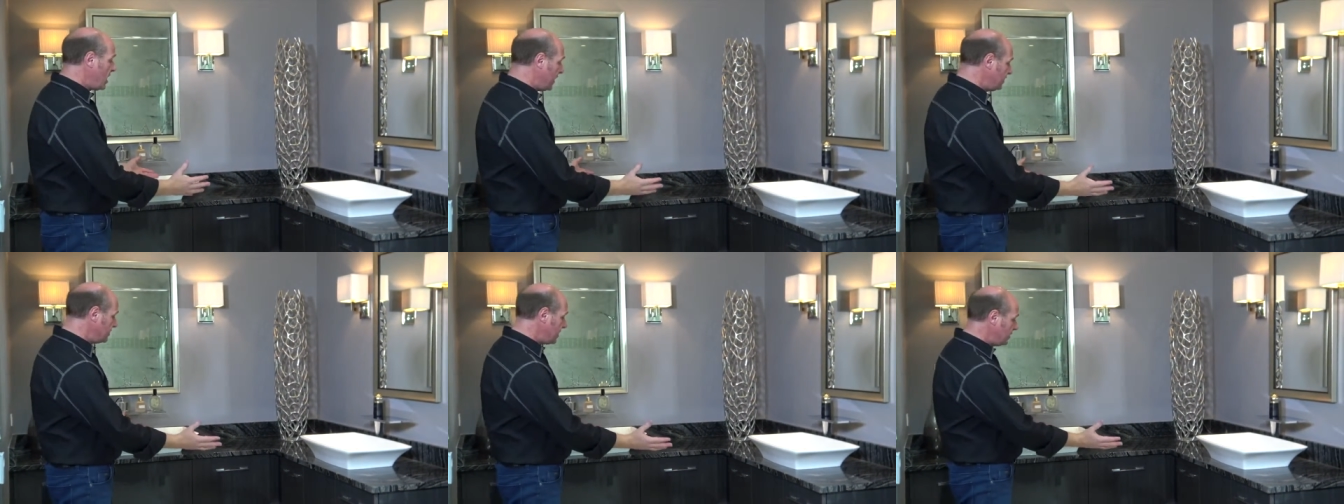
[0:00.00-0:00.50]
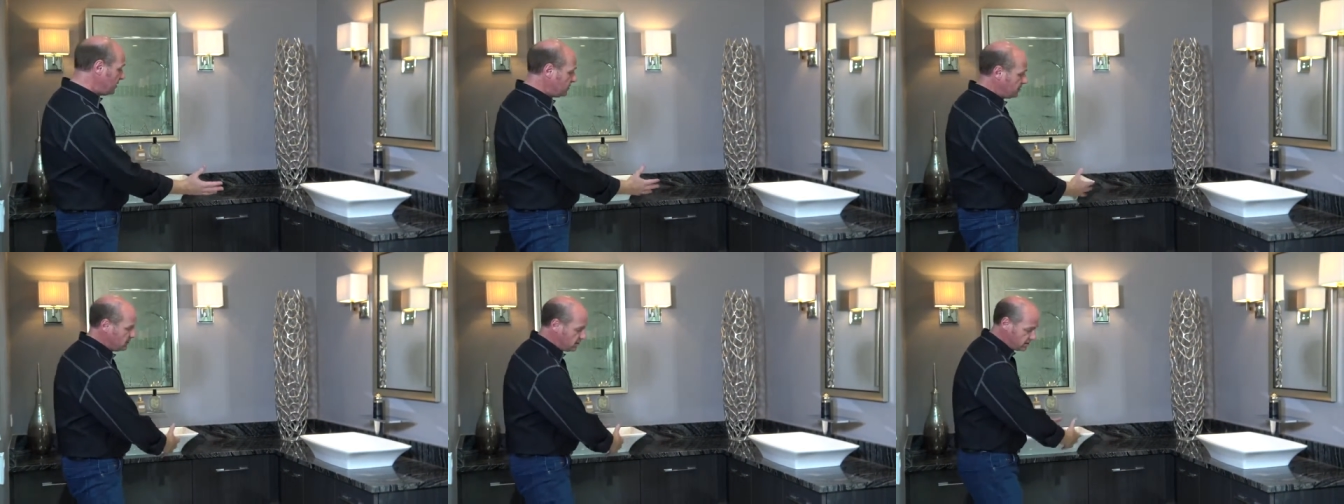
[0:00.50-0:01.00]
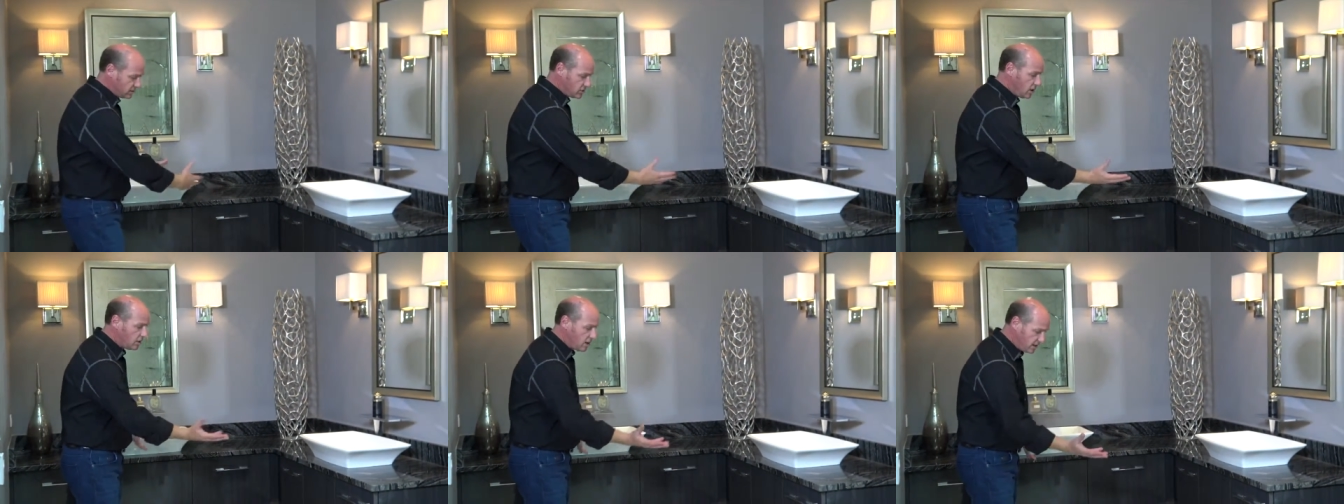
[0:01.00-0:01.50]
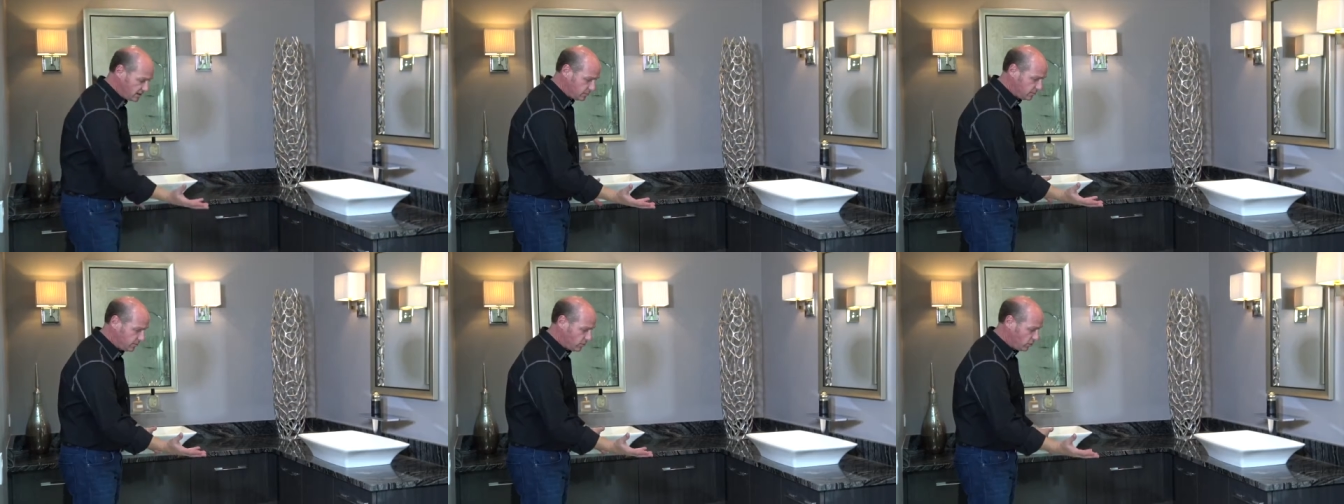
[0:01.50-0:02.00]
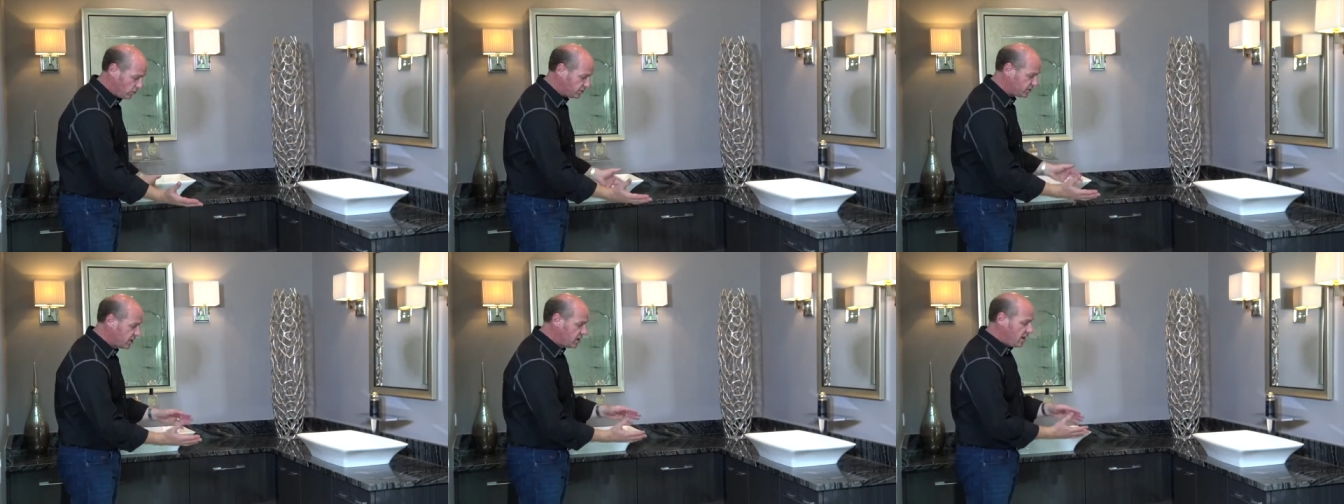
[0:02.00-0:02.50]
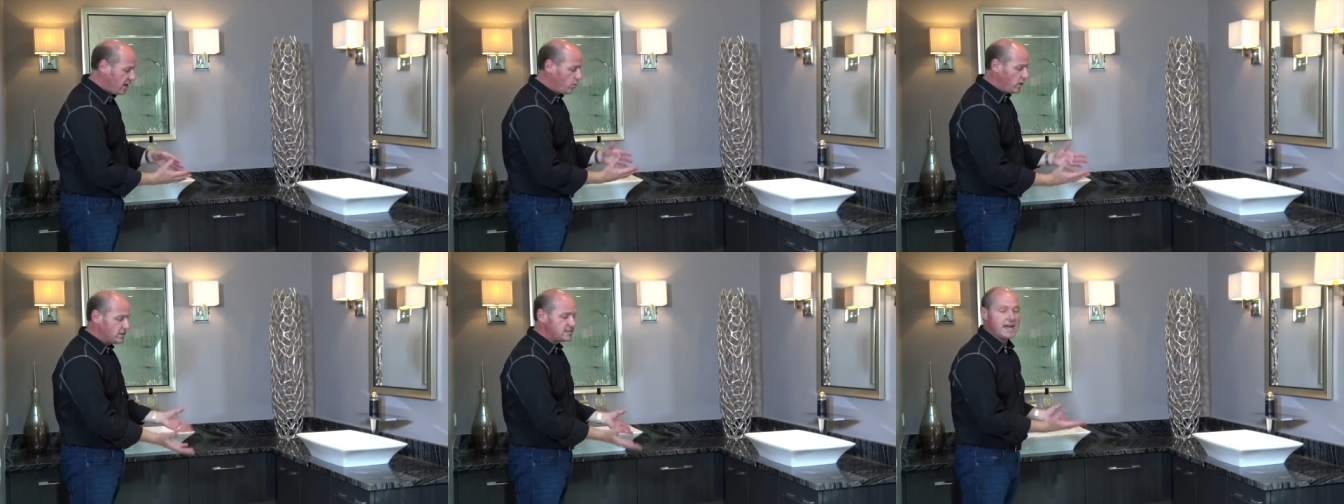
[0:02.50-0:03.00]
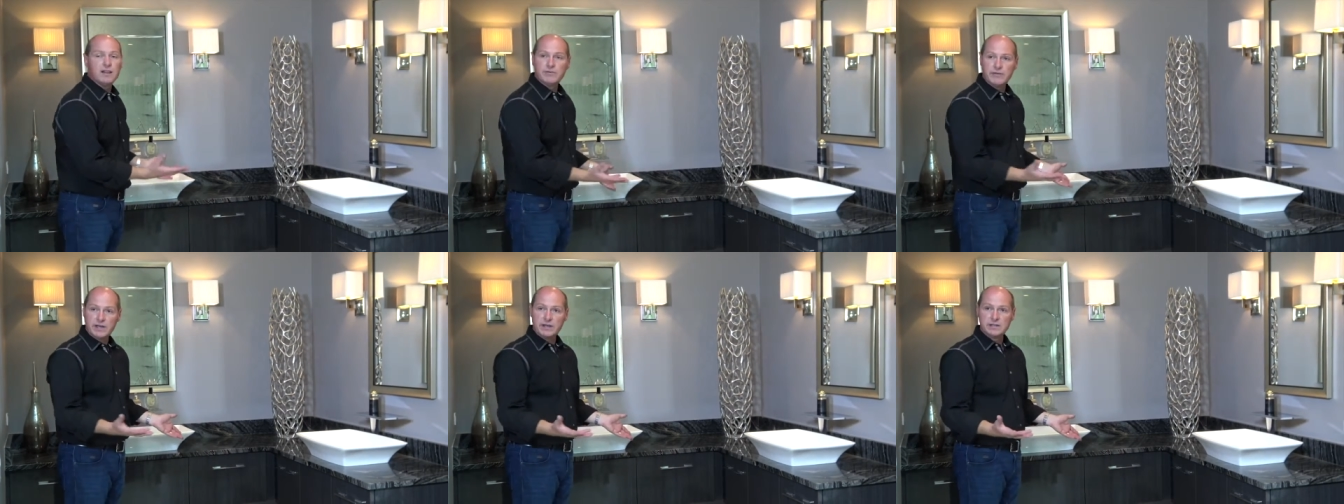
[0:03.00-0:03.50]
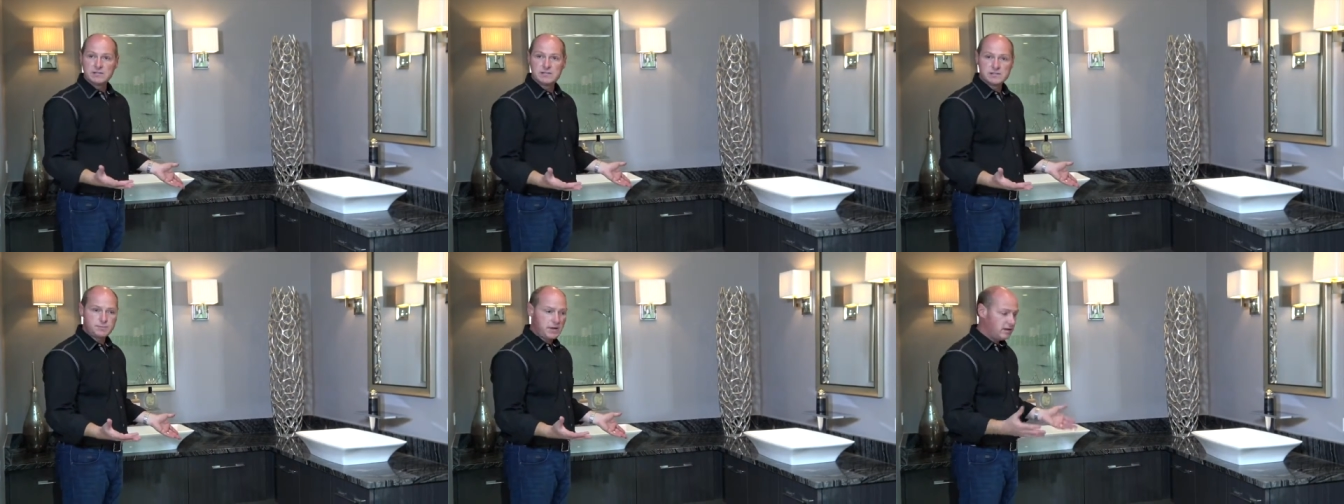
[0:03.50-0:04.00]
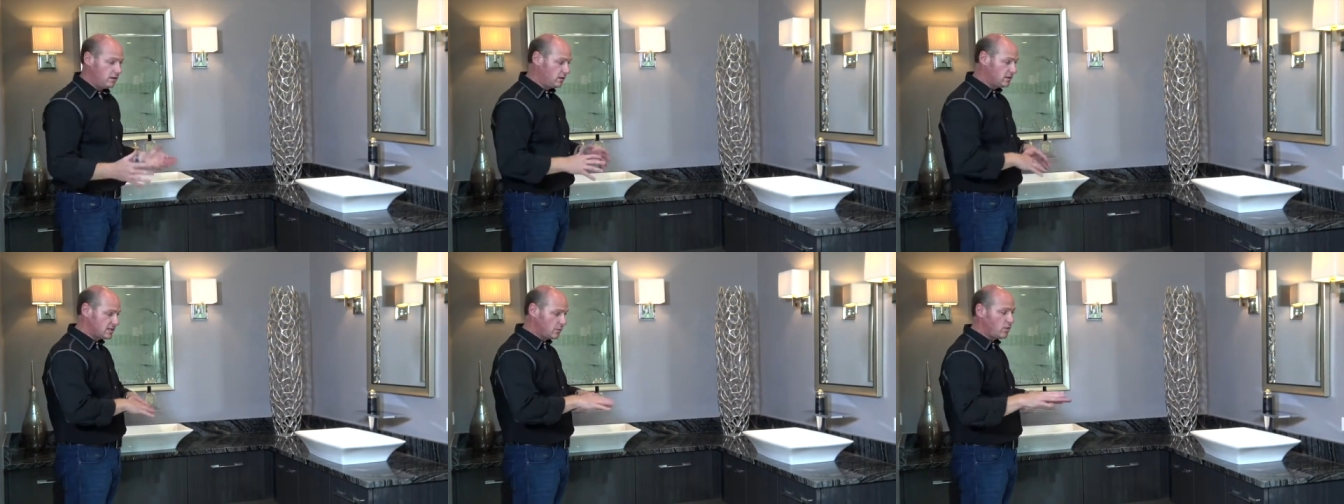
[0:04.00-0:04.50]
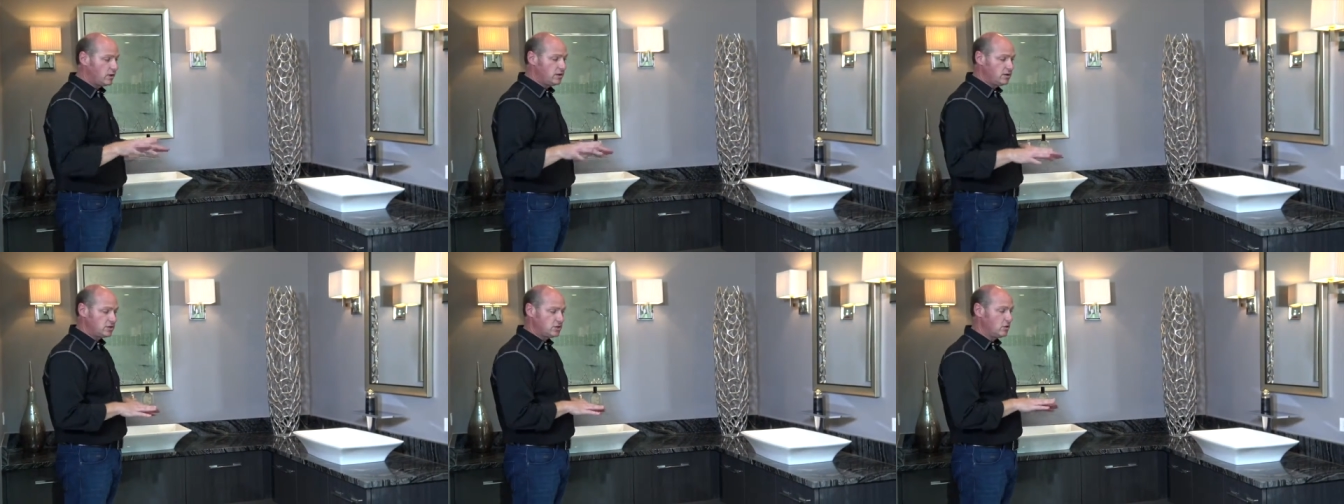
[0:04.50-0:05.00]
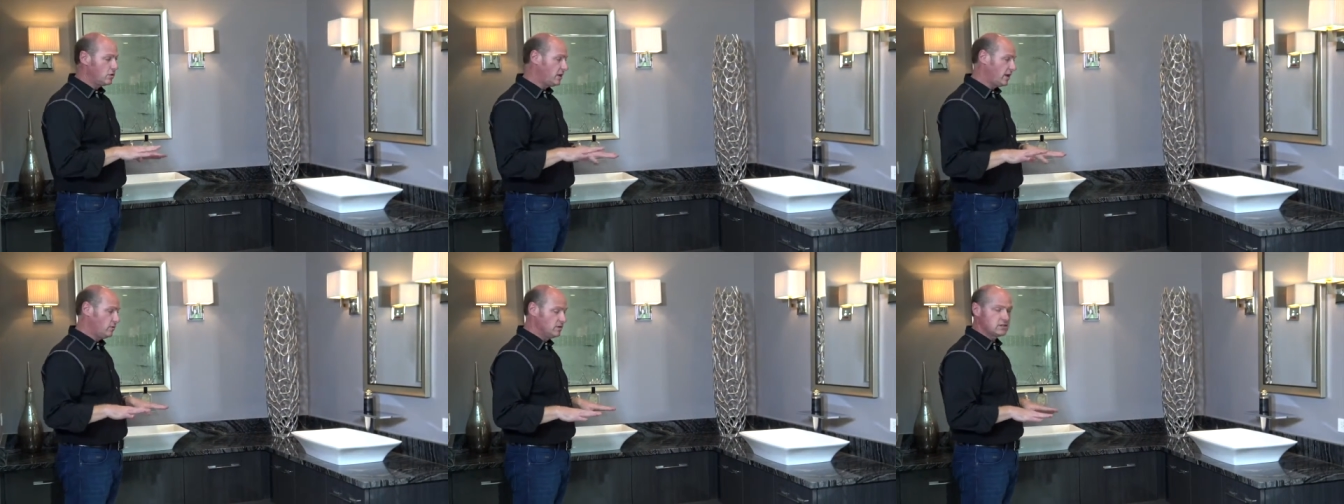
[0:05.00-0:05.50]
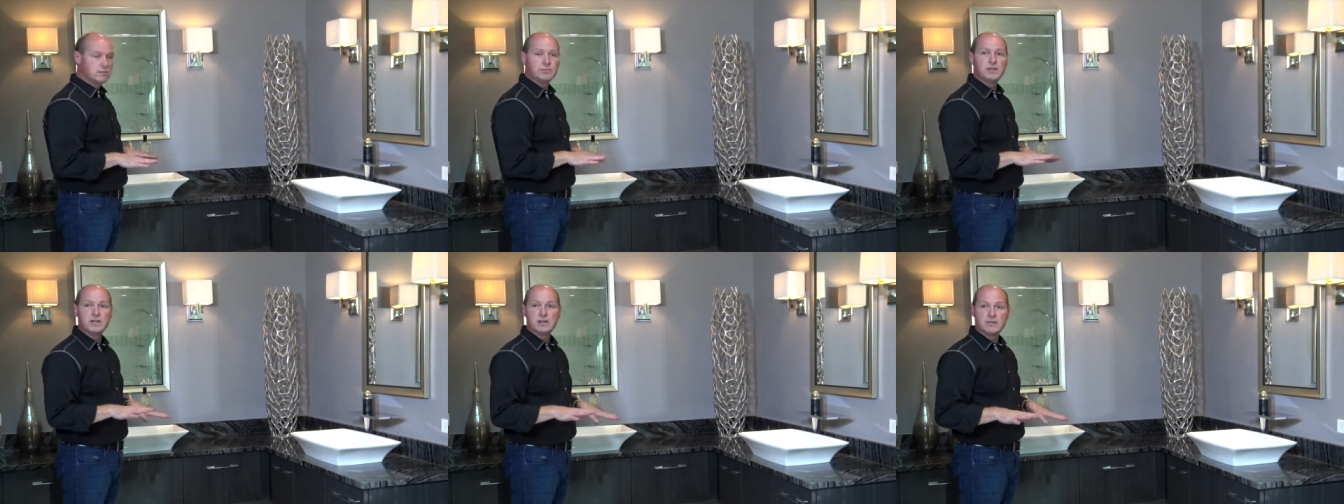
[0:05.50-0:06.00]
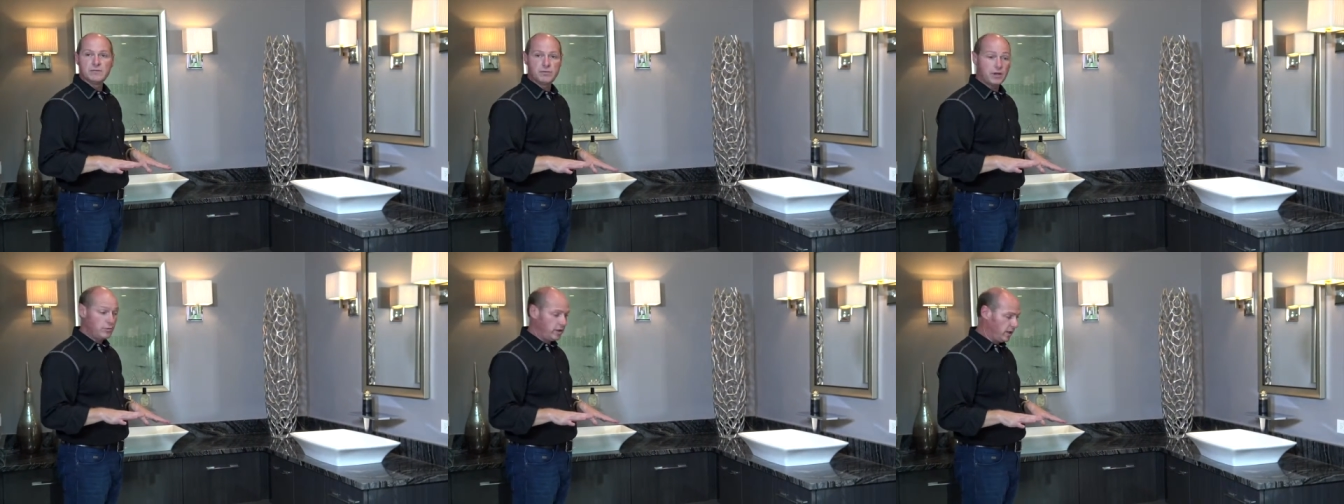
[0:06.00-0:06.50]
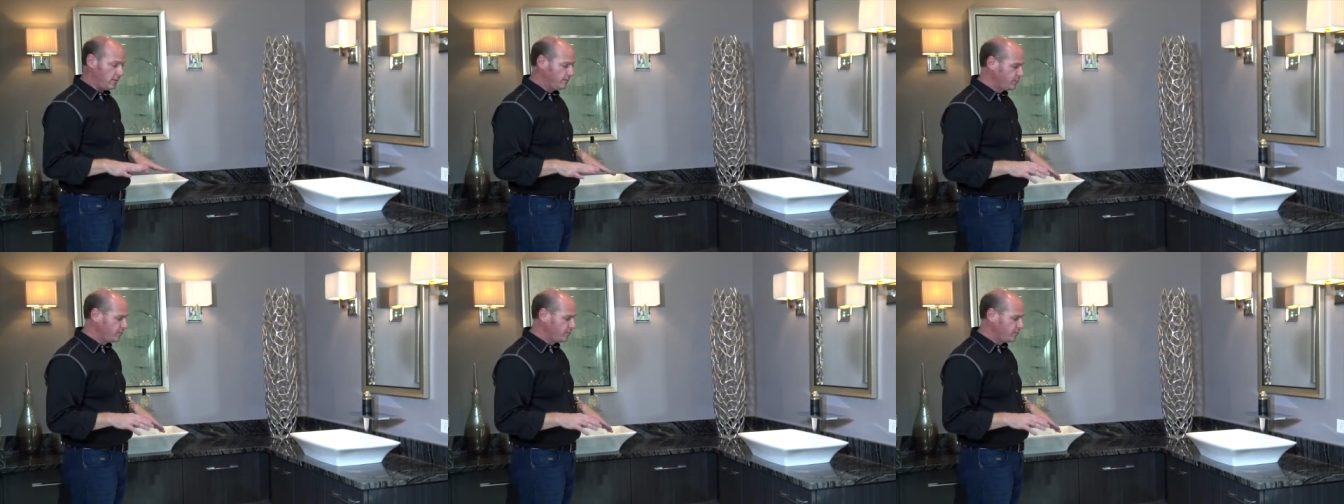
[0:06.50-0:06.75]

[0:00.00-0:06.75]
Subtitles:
I designed this is all custom of course, where it's elevated and suspended because I wanted it to look like it was completely floating.